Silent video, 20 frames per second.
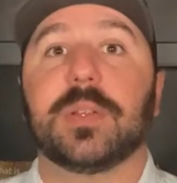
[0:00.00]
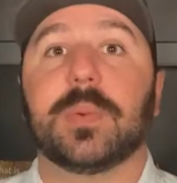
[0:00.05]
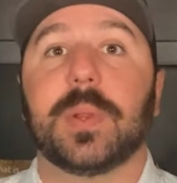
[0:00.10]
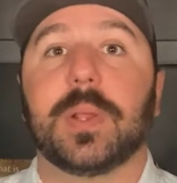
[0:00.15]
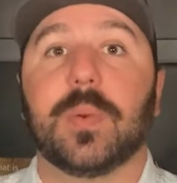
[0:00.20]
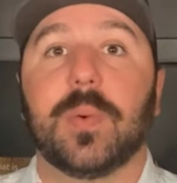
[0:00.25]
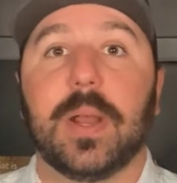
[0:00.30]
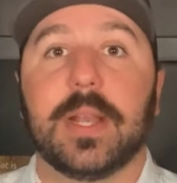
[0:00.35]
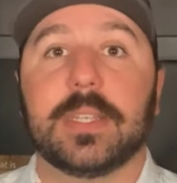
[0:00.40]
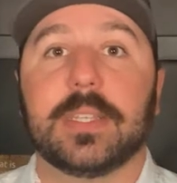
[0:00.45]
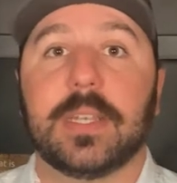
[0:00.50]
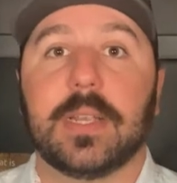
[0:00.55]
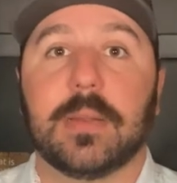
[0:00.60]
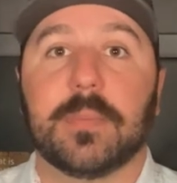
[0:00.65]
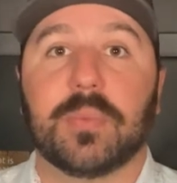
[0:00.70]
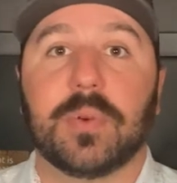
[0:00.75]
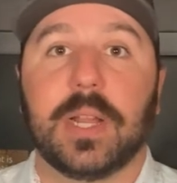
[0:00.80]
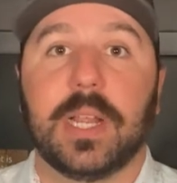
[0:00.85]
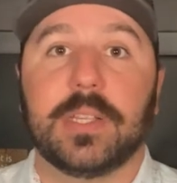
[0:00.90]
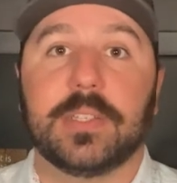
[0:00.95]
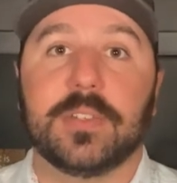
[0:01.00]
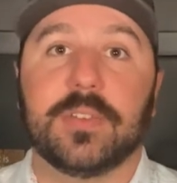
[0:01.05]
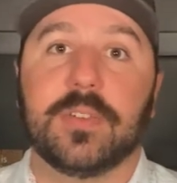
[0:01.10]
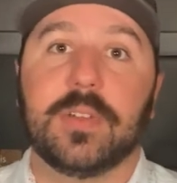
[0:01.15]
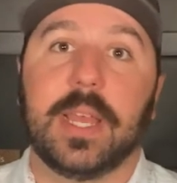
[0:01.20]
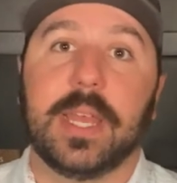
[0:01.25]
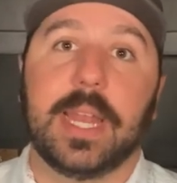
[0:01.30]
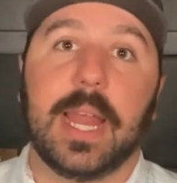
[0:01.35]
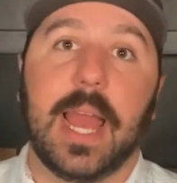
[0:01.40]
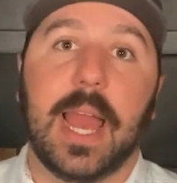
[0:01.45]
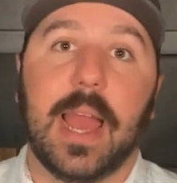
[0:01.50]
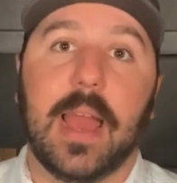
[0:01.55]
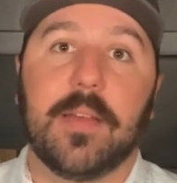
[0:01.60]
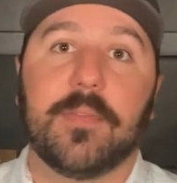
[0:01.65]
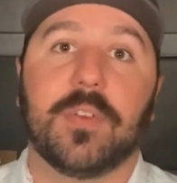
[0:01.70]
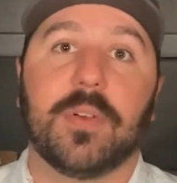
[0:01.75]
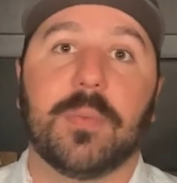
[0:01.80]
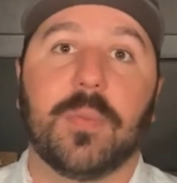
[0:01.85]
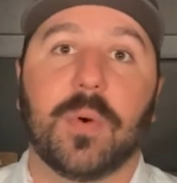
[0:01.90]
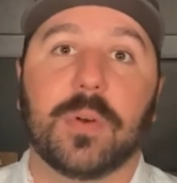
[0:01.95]
request an appraisal and
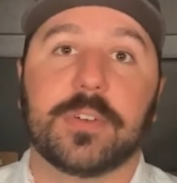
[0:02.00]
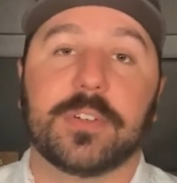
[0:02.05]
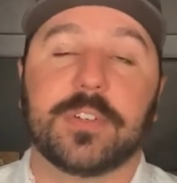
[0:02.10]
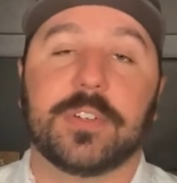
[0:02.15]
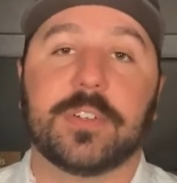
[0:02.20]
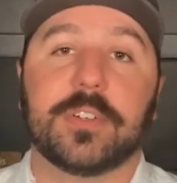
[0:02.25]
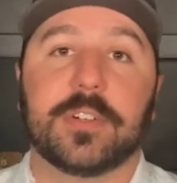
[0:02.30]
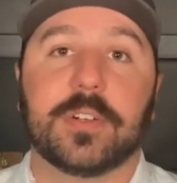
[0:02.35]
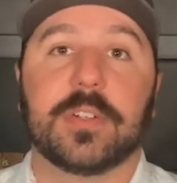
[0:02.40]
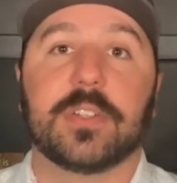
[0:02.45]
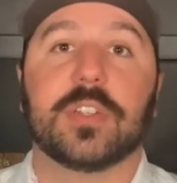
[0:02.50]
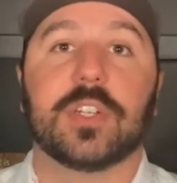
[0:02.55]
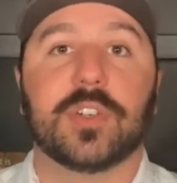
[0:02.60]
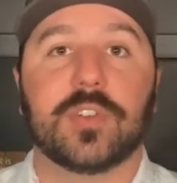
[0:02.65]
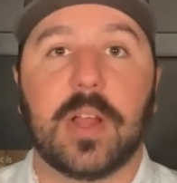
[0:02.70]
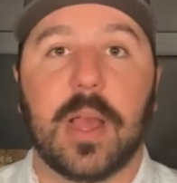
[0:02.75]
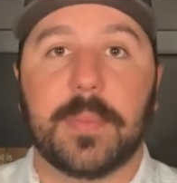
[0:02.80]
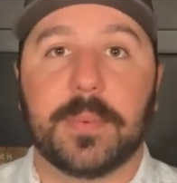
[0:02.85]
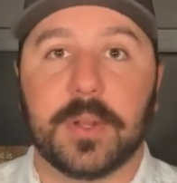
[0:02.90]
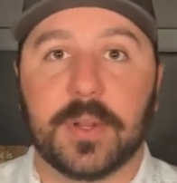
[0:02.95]
have your mortgage insurance dropped